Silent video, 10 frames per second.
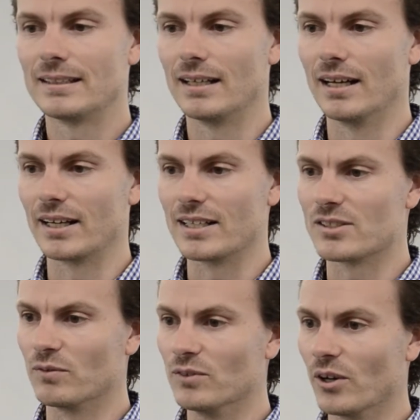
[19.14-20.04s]
I
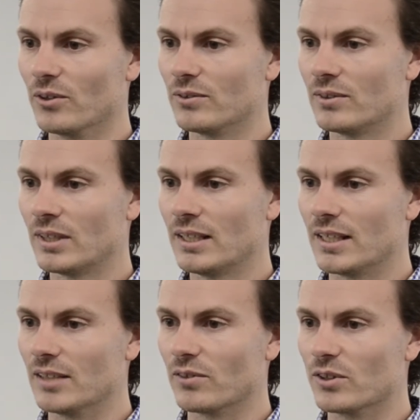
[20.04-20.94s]
guess of note,
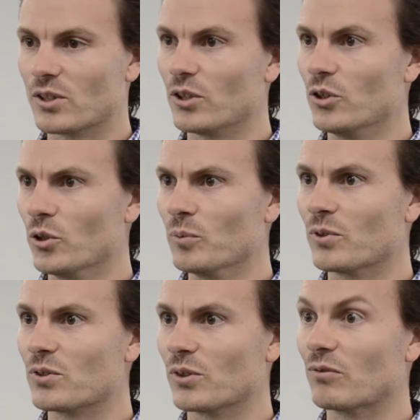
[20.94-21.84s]
inflows to Hume
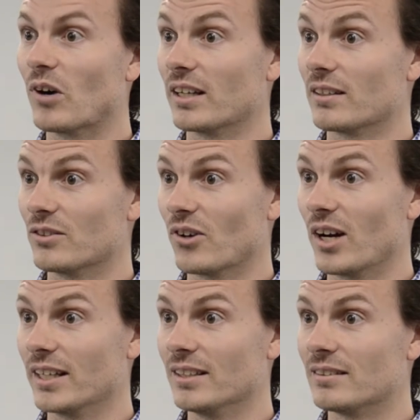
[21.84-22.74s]
were sort of right at the
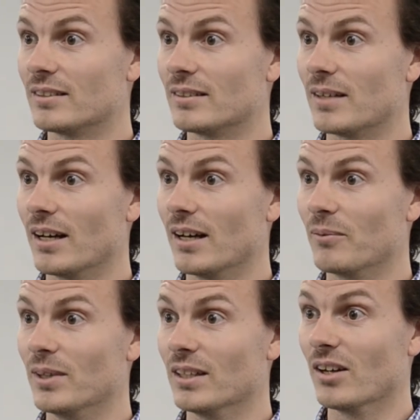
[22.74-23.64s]
dry end
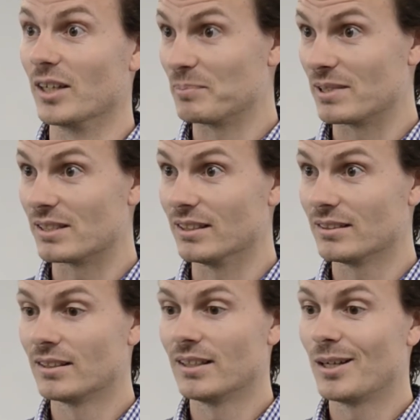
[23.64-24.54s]
with a 90%
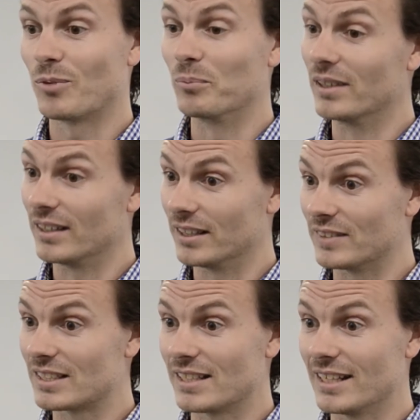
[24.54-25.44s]
probability of
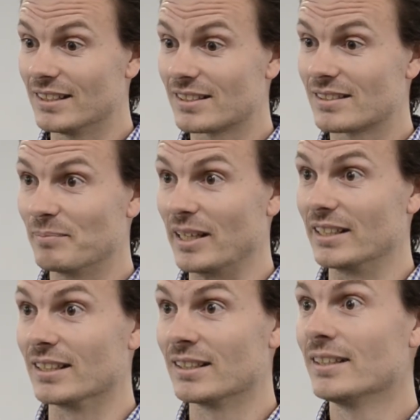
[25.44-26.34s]
exceedance,
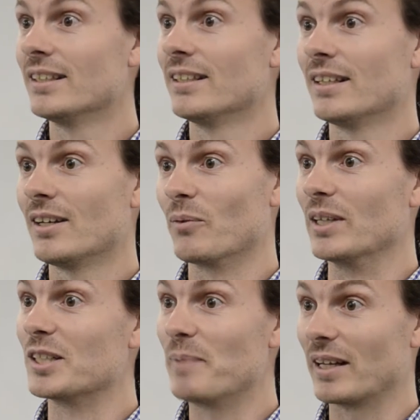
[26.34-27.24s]
meaning
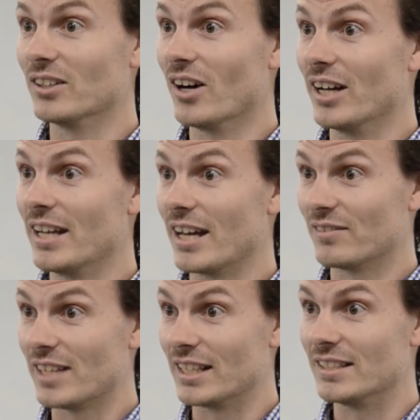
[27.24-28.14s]
we'd expect 9 out
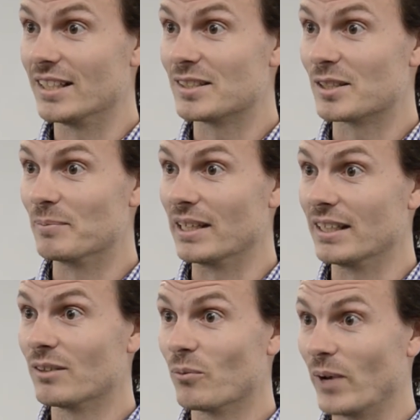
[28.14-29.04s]
of 10 years to
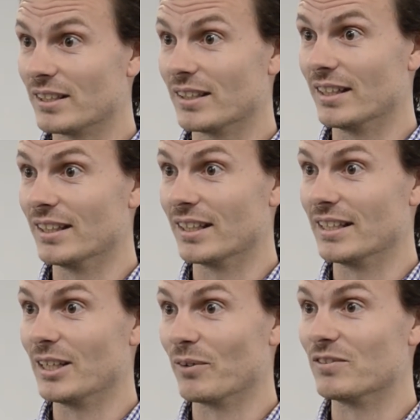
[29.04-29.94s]
be wetter than the
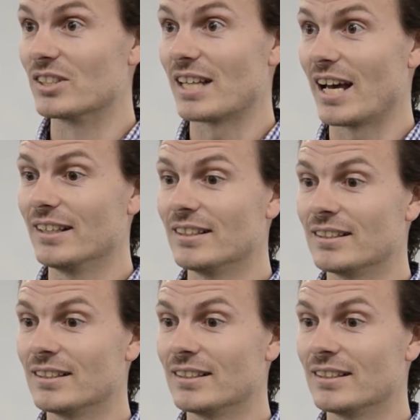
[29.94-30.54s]
year we've just had,